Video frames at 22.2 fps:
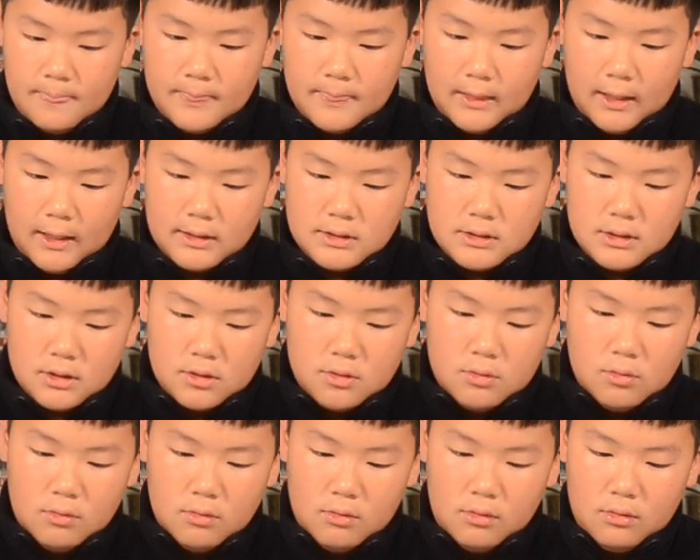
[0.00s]
That's a
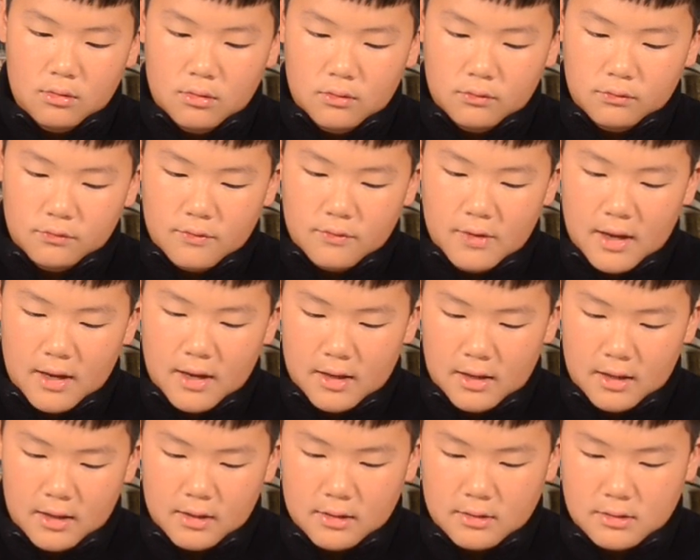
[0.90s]
cool
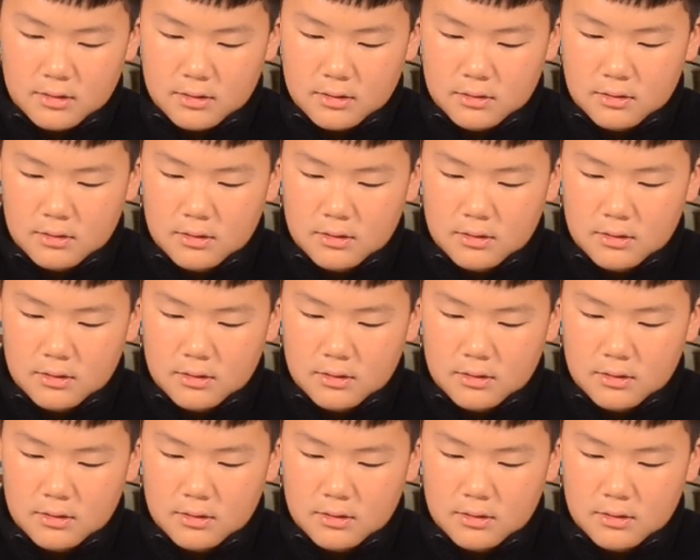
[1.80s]
fact.